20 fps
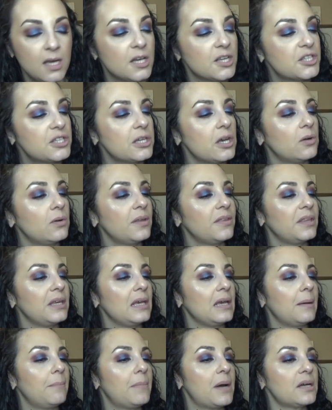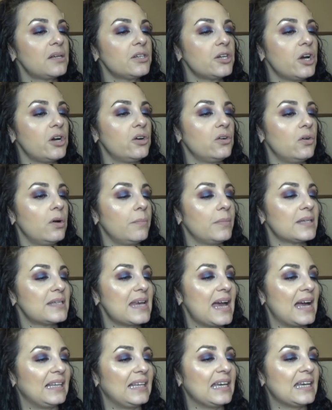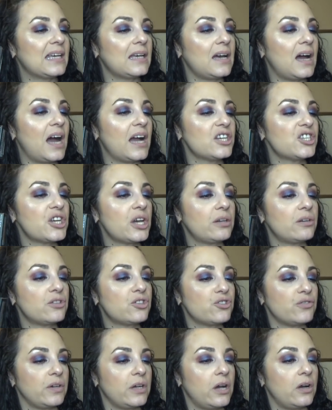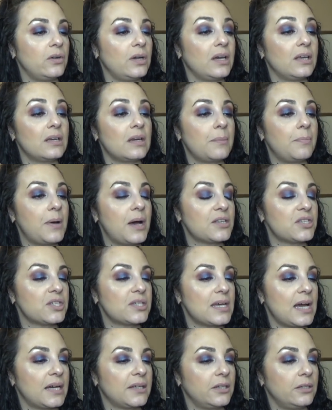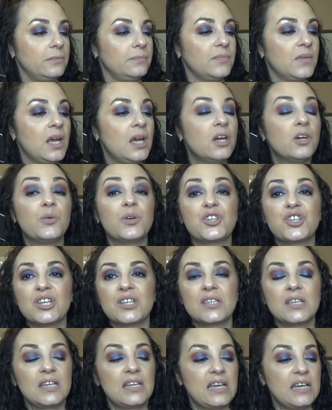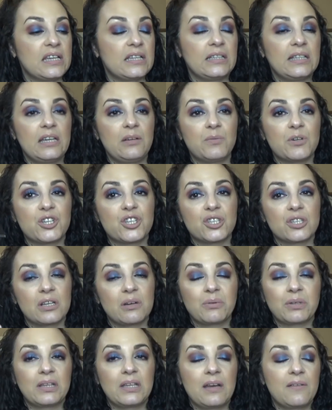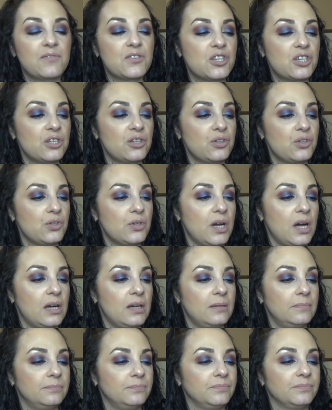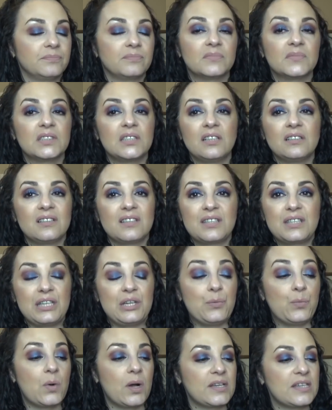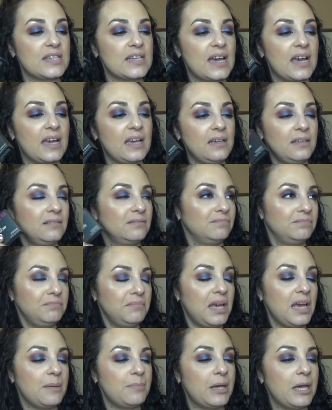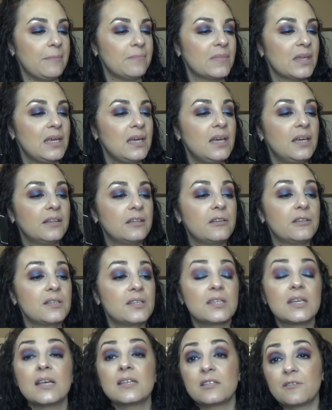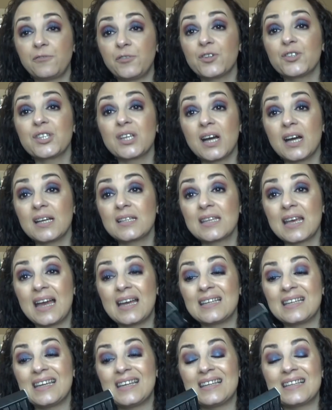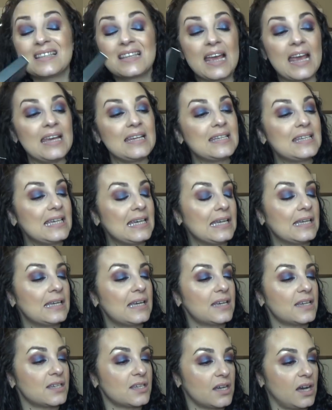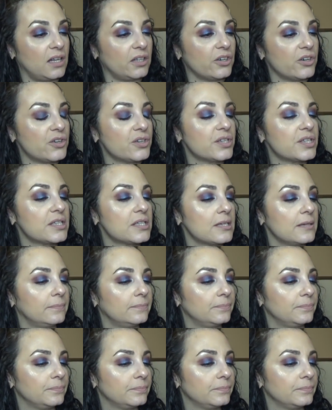So the Model Co. Metallic Eyeshadow Trio in Positano, which is in Italy, which I would love to see one day, maybe. This is a full size, and it is $18.